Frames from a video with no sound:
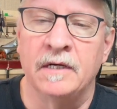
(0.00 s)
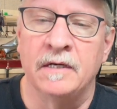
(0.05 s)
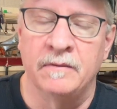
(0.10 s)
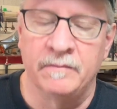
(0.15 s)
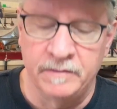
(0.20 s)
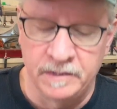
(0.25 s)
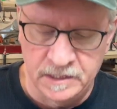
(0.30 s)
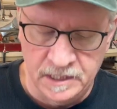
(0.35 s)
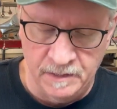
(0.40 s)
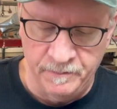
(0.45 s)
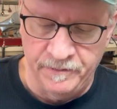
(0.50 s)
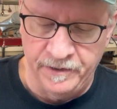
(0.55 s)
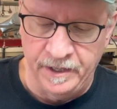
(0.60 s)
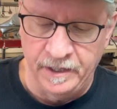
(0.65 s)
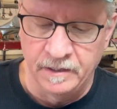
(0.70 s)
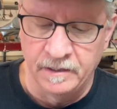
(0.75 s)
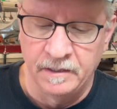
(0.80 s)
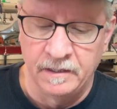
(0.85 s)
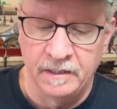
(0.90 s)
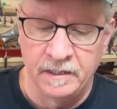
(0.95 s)
Same
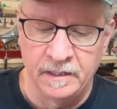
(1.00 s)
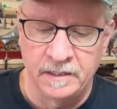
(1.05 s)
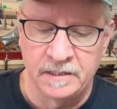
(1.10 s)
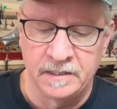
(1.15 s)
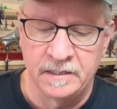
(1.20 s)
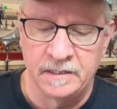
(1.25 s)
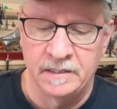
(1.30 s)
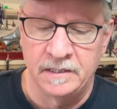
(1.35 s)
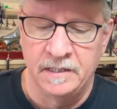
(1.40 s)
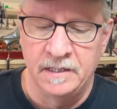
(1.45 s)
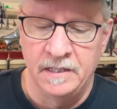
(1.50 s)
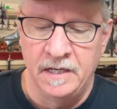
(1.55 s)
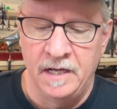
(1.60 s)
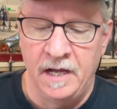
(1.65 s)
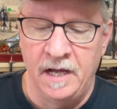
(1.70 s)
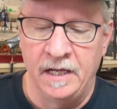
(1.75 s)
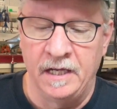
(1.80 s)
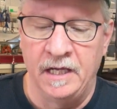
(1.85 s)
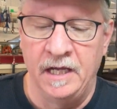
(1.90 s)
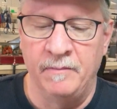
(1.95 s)
thing.
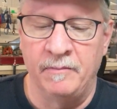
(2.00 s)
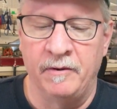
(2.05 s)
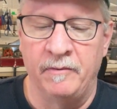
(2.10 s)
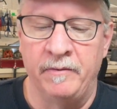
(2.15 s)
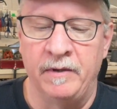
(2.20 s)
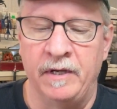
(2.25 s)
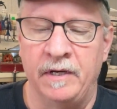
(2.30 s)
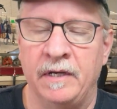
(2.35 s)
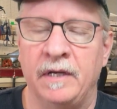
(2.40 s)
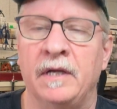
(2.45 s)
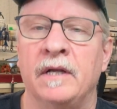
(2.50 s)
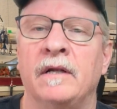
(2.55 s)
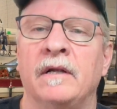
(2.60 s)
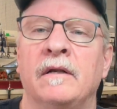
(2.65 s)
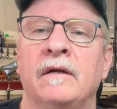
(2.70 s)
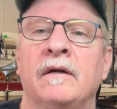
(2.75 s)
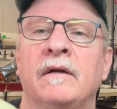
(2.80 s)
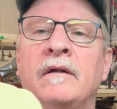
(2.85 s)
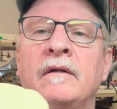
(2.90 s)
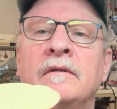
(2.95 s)
I keep them in
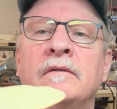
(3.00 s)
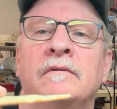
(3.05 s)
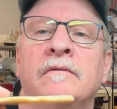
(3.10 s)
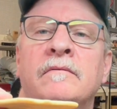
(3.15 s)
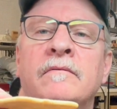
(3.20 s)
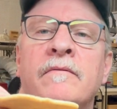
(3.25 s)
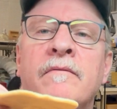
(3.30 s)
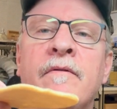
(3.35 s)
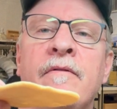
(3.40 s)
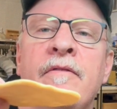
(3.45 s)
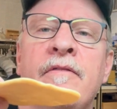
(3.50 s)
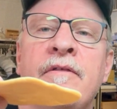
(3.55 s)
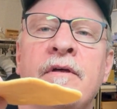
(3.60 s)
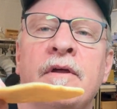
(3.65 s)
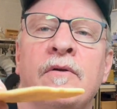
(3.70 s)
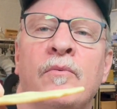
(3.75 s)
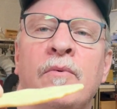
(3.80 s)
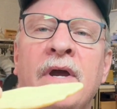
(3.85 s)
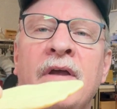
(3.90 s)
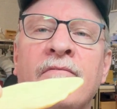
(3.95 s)
little
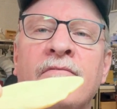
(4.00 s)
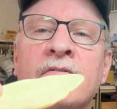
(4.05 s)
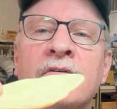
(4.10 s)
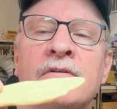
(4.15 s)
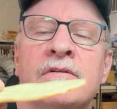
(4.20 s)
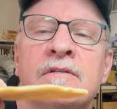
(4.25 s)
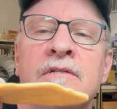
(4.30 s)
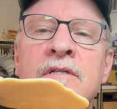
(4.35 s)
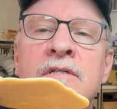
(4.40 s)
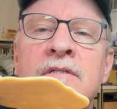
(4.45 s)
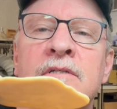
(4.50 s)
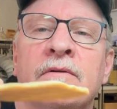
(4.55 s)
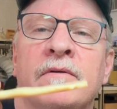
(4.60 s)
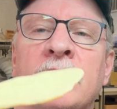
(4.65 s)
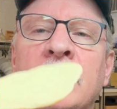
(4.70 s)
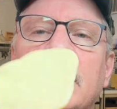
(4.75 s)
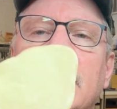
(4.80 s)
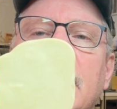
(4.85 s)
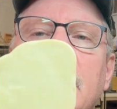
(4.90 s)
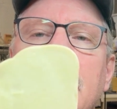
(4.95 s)
thin wafers just so
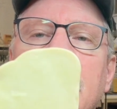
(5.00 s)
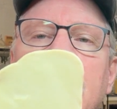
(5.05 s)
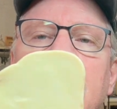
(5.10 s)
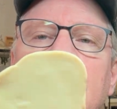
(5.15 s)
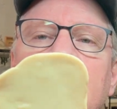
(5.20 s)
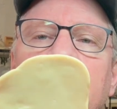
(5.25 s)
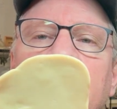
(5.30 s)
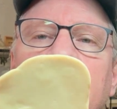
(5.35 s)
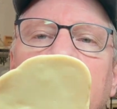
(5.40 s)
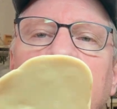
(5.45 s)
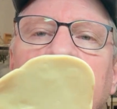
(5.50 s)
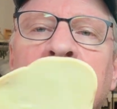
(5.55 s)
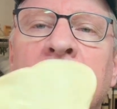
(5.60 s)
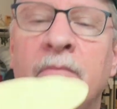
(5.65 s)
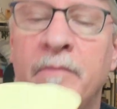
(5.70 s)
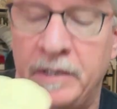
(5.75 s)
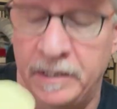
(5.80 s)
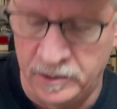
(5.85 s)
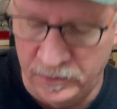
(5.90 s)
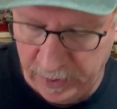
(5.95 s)
that they heat up a little
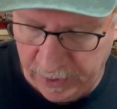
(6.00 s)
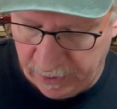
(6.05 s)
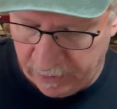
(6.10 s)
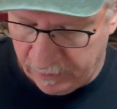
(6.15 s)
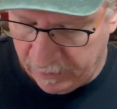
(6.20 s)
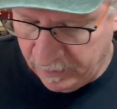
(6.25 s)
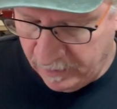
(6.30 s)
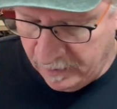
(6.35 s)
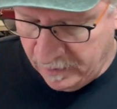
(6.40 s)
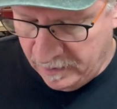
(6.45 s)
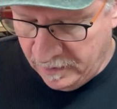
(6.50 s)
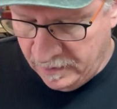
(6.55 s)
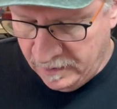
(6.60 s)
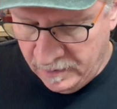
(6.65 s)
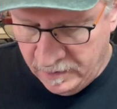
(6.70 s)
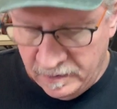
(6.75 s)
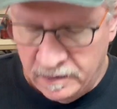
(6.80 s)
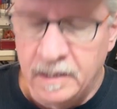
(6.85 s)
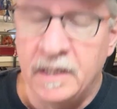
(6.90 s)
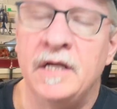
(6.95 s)
bit quicker.
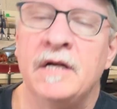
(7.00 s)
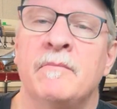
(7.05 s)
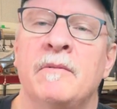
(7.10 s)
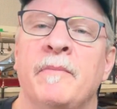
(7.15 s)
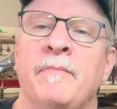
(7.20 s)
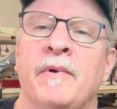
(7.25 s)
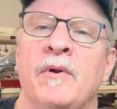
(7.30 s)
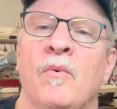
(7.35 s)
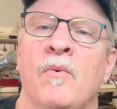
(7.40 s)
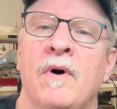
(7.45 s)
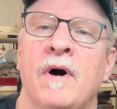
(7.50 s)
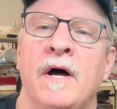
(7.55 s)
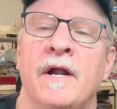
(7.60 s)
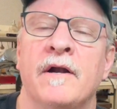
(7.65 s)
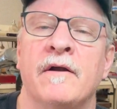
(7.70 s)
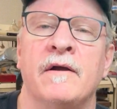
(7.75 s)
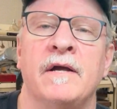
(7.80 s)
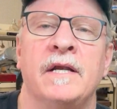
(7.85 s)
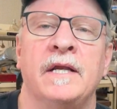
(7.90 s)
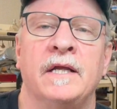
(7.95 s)
You heat them up in
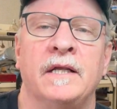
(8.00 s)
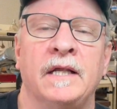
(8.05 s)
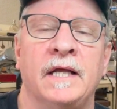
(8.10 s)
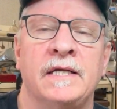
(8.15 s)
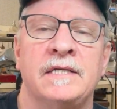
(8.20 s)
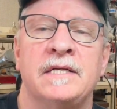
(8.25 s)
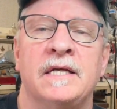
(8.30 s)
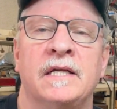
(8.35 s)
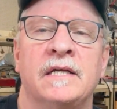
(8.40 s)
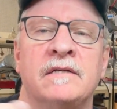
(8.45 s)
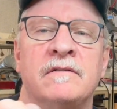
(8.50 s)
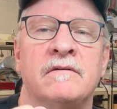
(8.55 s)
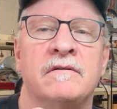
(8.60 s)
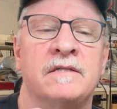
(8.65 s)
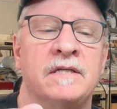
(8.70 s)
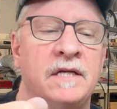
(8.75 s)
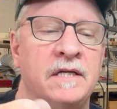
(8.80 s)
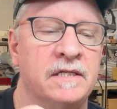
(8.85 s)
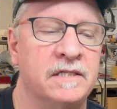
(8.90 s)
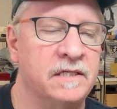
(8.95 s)
water, and then, like I said, it turns
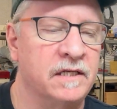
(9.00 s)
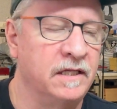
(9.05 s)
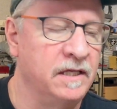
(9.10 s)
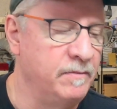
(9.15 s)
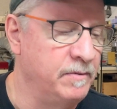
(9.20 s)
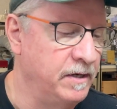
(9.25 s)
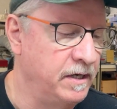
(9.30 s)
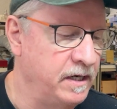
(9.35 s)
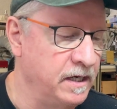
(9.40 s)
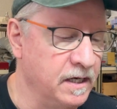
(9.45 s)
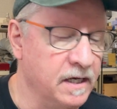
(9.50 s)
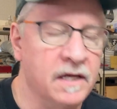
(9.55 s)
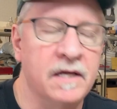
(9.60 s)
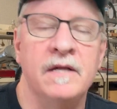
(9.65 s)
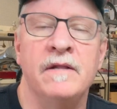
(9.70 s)
into silly putty.